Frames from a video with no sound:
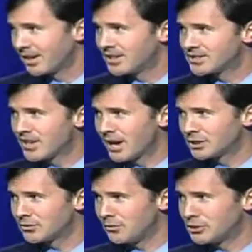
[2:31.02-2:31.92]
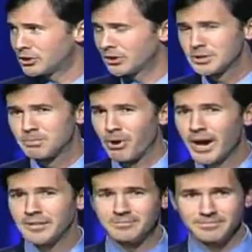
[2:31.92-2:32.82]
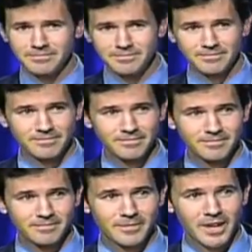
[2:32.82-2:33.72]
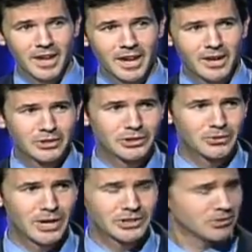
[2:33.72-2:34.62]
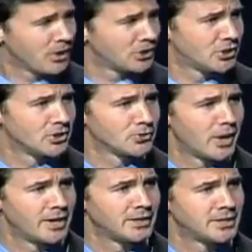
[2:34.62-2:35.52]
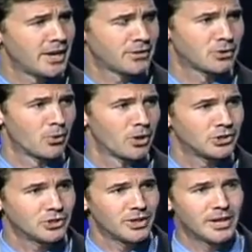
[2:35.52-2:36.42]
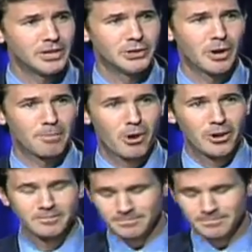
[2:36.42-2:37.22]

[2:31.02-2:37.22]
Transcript: Scouting's future is bright, and our generation is ready to take the torch and do our part.